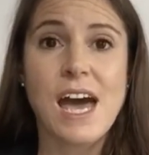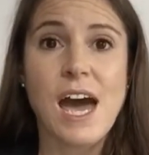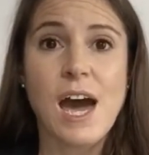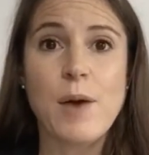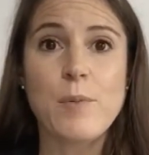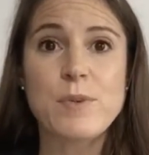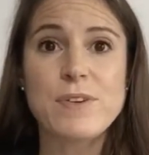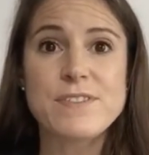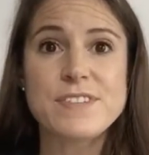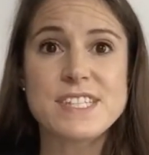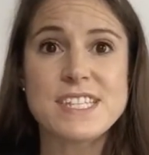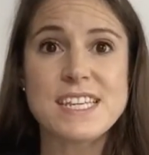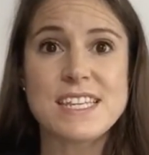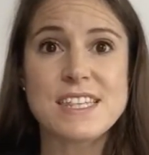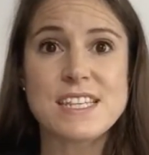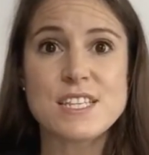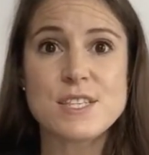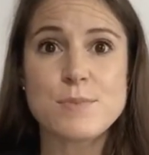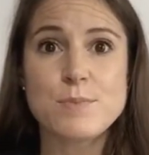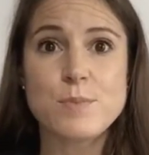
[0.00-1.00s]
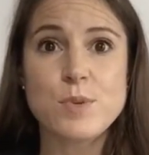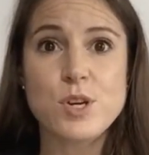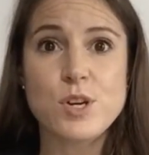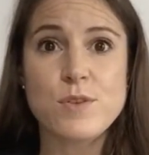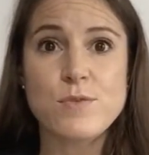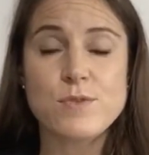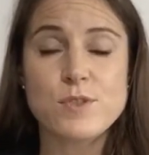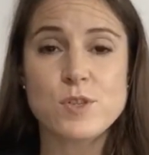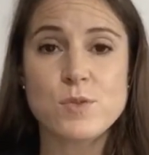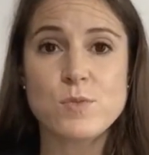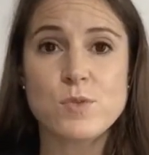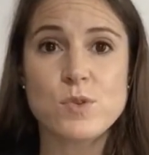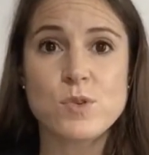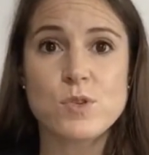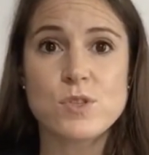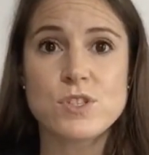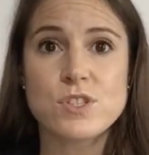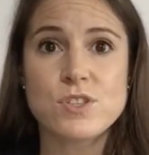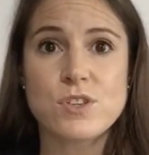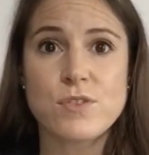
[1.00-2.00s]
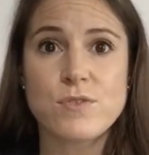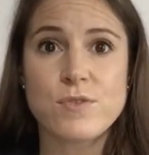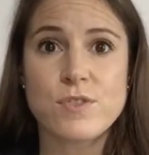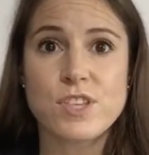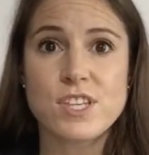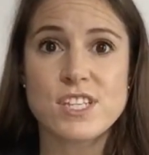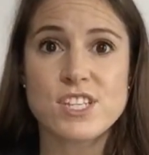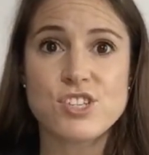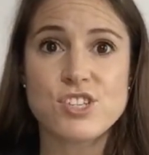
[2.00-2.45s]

and we've seen this move towards sort of the